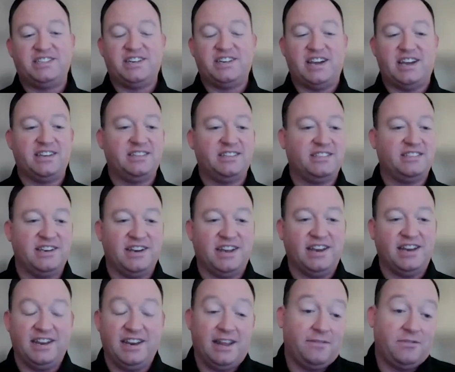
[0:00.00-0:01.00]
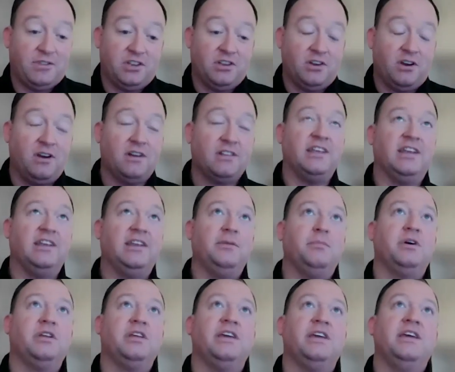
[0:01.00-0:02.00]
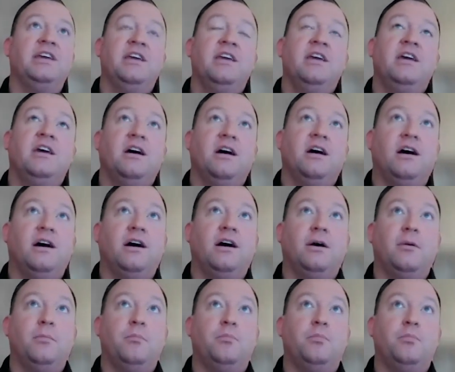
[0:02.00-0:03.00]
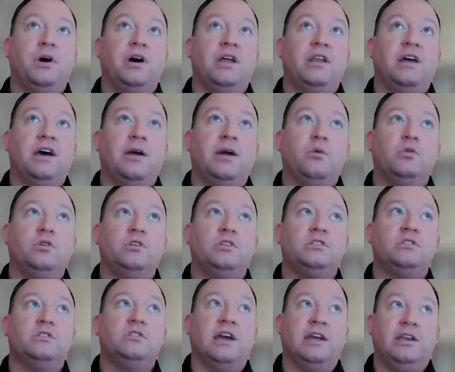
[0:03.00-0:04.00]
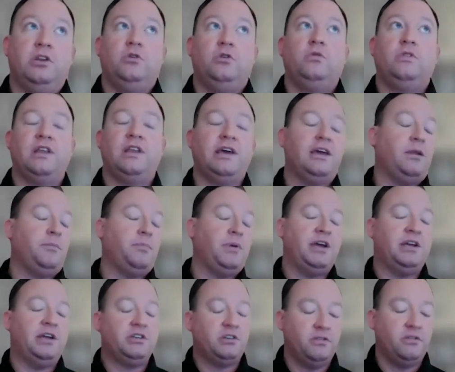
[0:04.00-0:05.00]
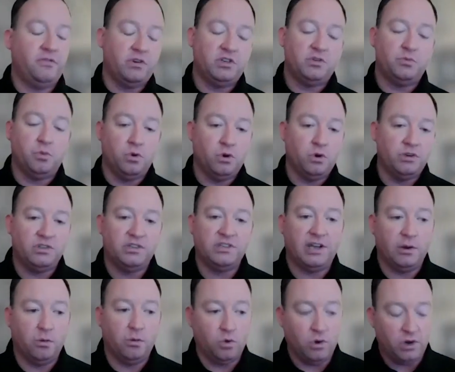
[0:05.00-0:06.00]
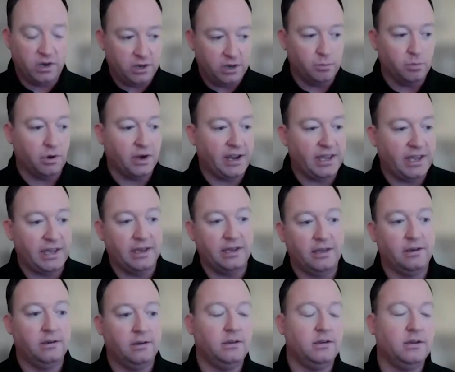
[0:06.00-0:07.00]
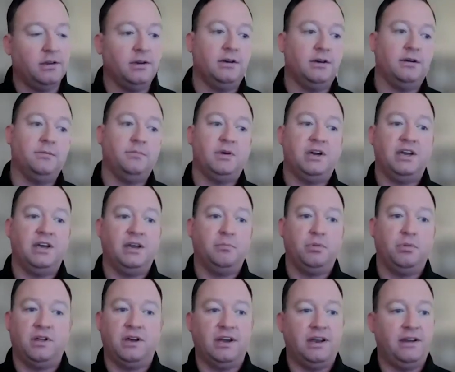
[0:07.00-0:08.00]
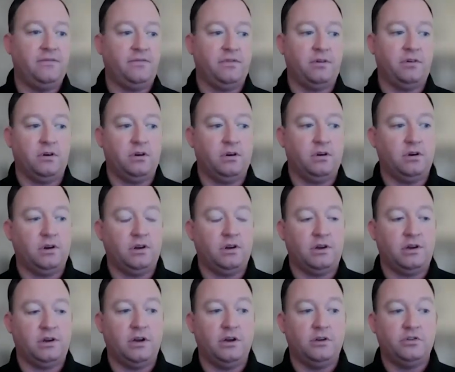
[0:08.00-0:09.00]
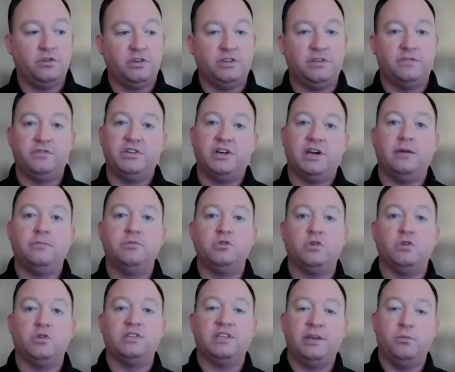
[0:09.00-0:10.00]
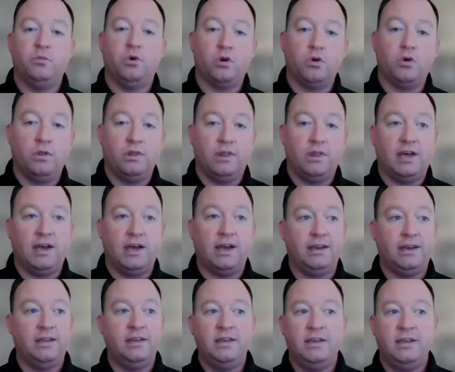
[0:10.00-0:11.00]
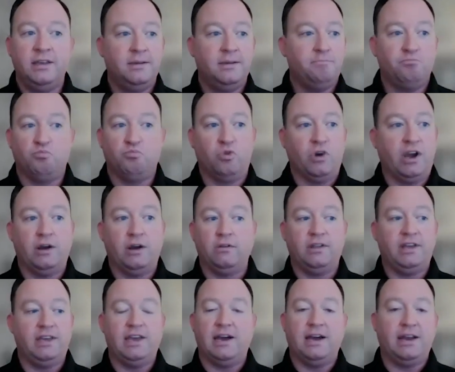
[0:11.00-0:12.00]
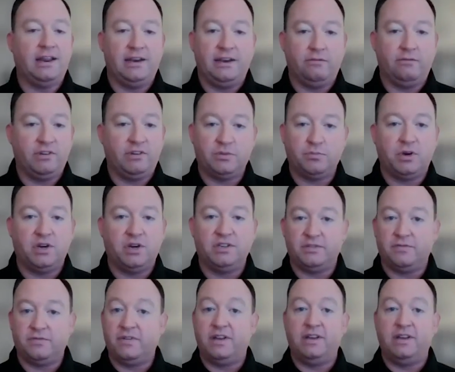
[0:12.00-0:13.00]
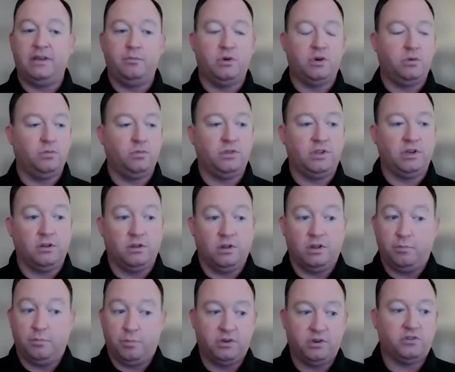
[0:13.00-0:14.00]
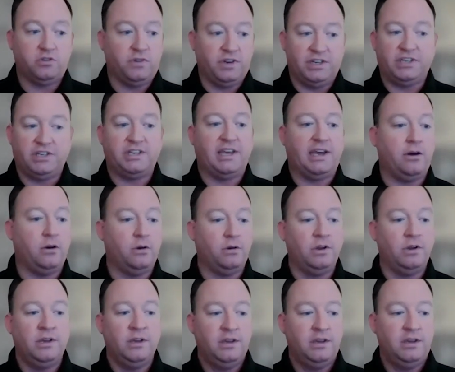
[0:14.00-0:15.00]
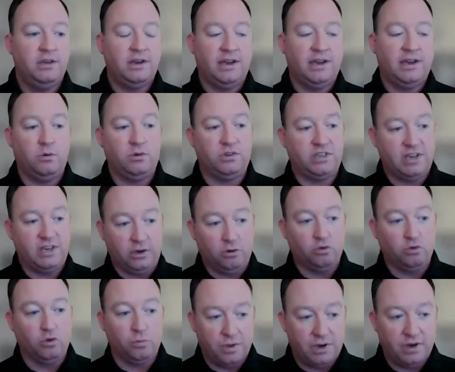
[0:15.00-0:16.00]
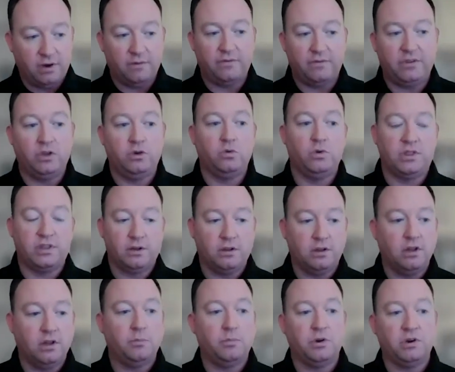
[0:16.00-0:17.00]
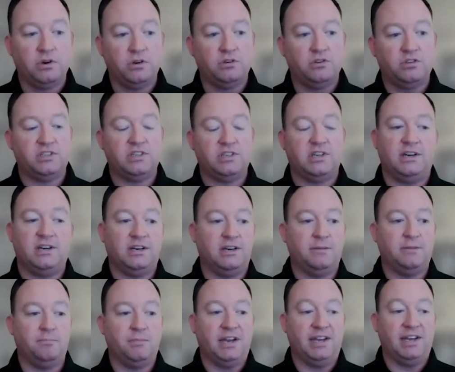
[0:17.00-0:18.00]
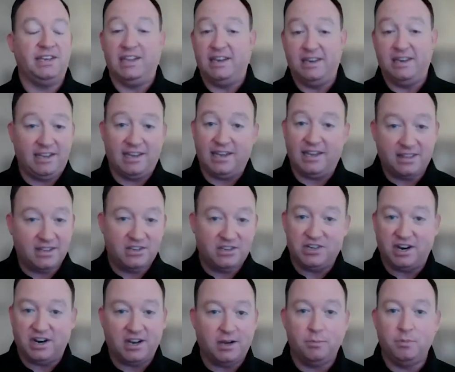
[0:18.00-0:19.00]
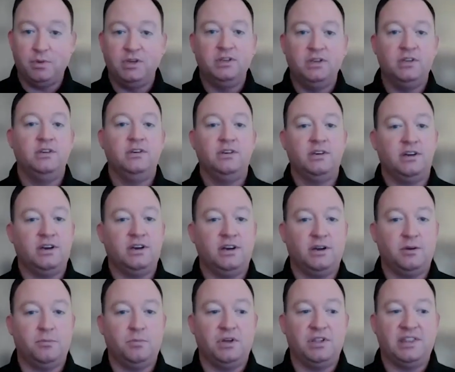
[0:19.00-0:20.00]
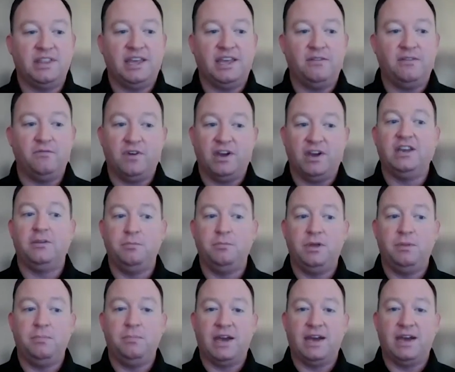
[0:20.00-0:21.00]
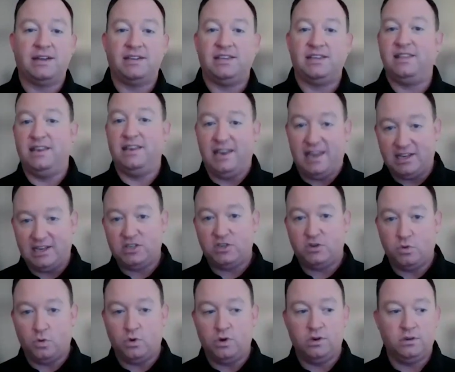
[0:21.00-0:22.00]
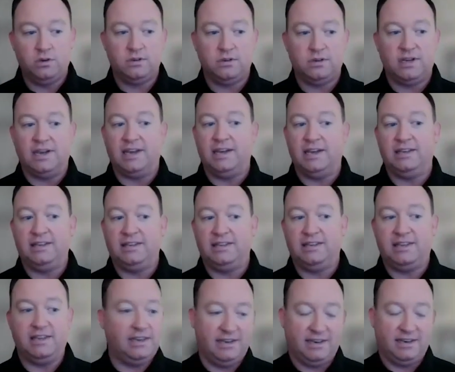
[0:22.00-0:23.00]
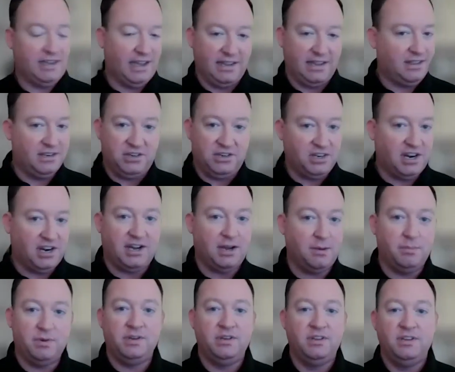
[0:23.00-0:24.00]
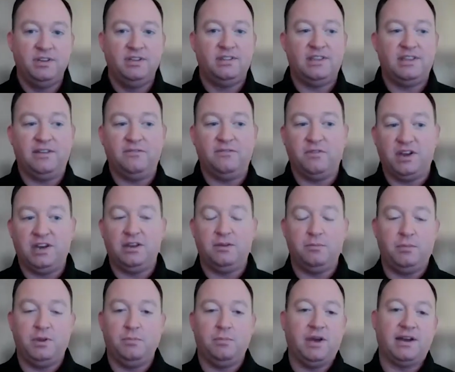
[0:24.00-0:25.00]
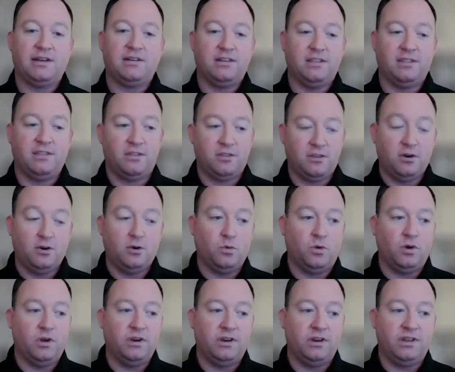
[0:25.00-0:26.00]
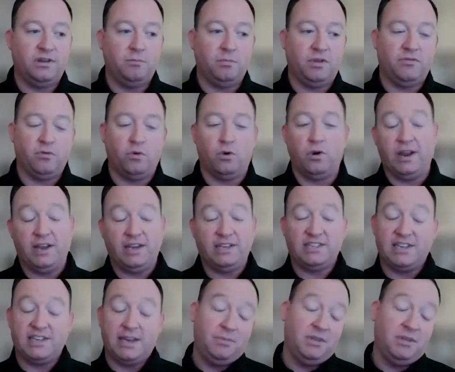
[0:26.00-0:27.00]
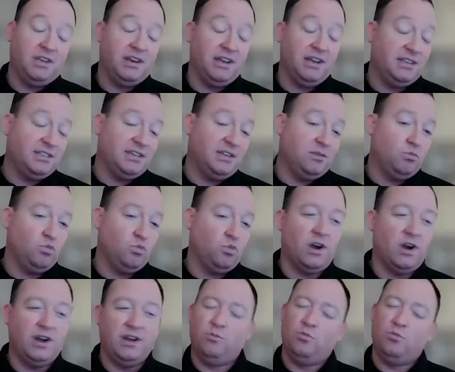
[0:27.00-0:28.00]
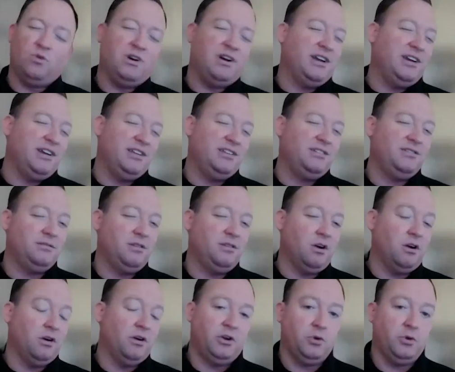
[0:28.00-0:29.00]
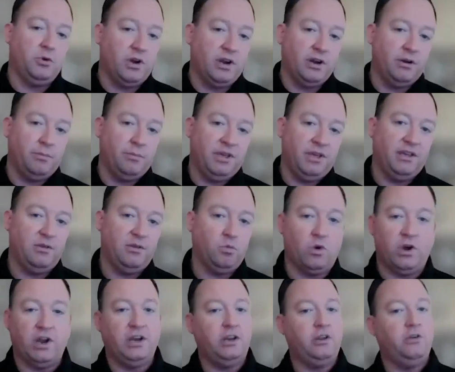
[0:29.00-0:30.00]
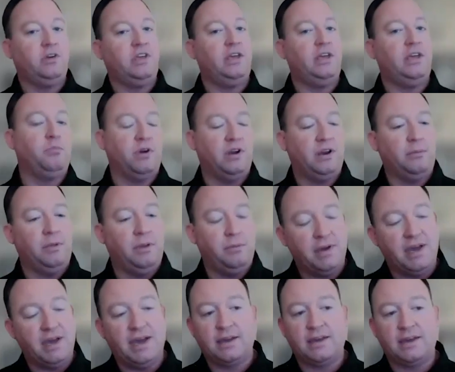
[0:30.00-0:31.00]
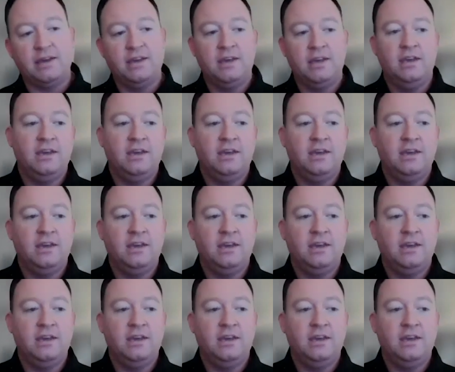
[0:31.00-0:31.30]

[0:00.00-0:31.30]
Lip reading: checks, and I didn't have to talk to anybody. But I knew that I had a passion for sports. I wanted to break in. I applied for hundreds of jobs on Teamwork Online, rarely got any response, if any, but the Clippers reached out. I was in a group interview with the Clippers. I didn't get the job, but they invited me back to the next one. I didn't get the job. They invited me back to the third one, and before I accepted, I said, why aren't you hiring me, and why do you keep bringing me back?"